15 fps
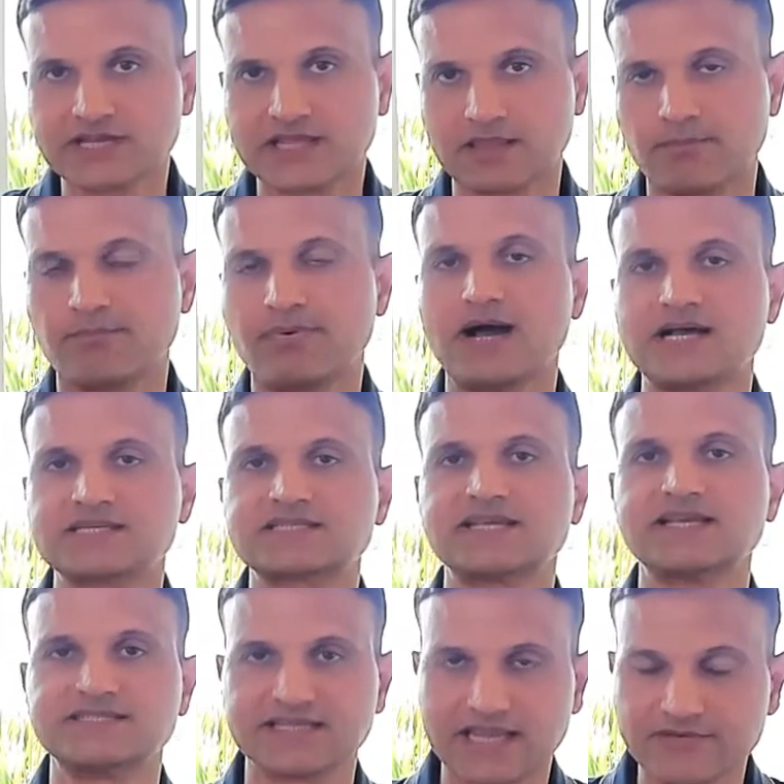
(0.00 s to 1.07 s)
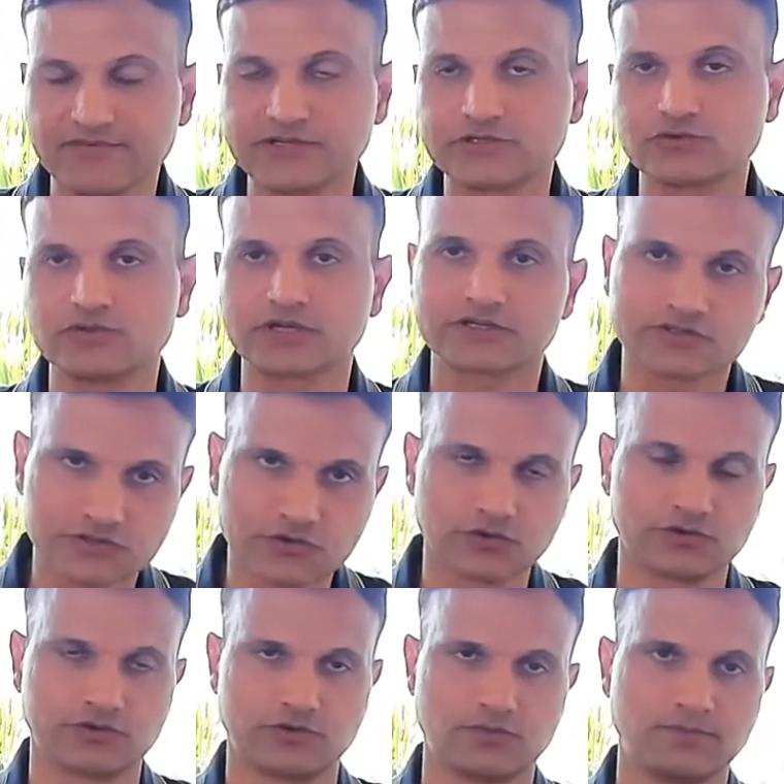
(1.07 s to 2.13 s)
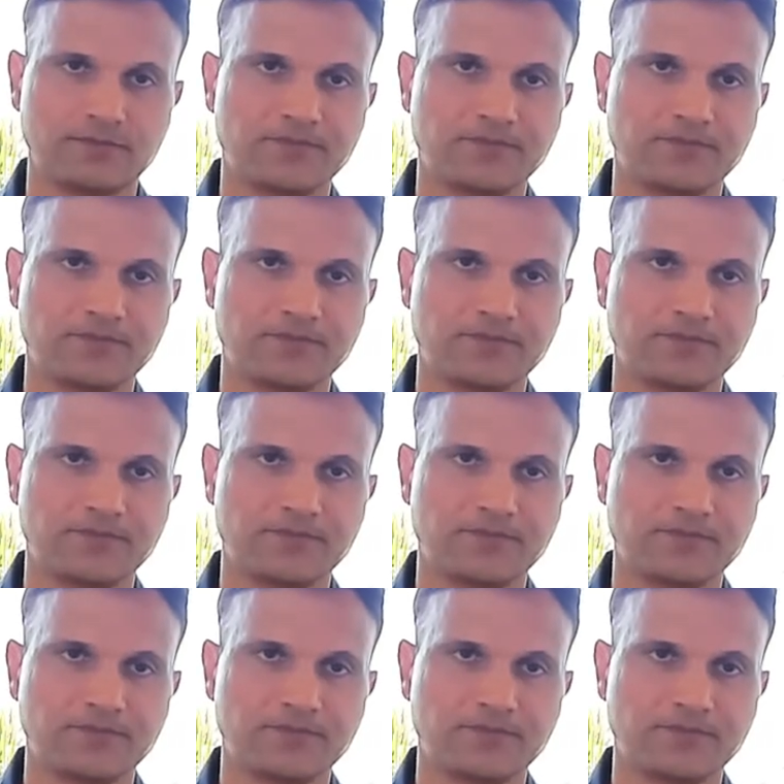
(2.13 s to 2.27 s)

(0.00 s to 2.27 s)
in the past is given to the control group.